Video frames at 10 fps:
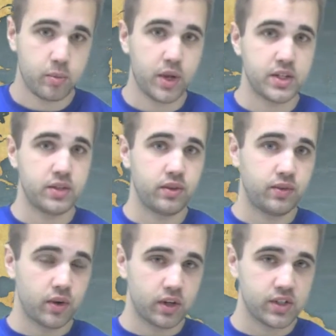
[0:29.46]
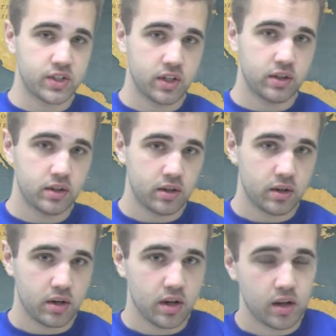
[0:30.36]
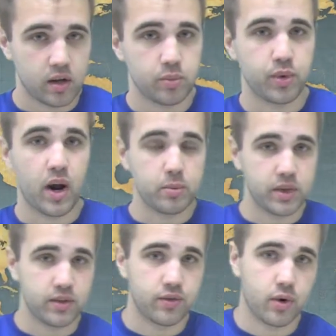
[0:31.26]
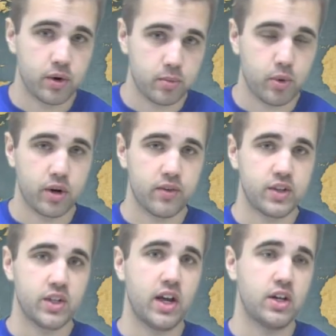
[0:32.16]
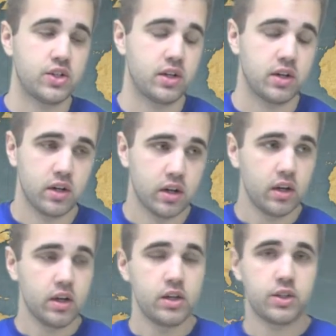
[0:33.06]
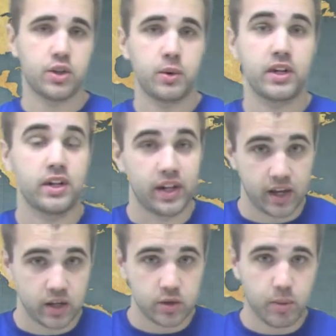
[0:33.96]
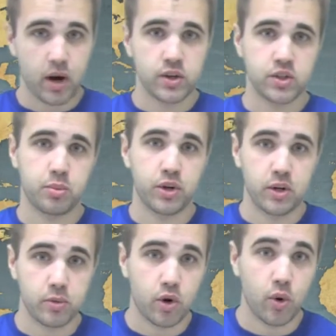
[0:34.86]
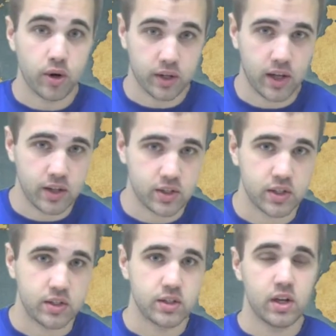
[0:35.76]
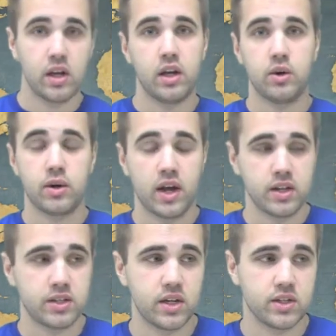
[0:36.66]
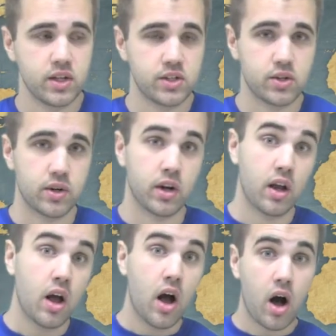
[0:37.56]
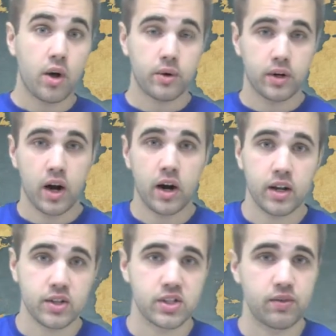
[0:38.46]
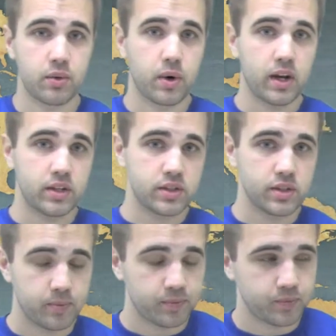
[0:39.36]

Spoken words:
Plessy v. Ferguson, and Brown v. the Board of Education. These are three landmark Supreme Court cases in United States history, all regarding civil rights.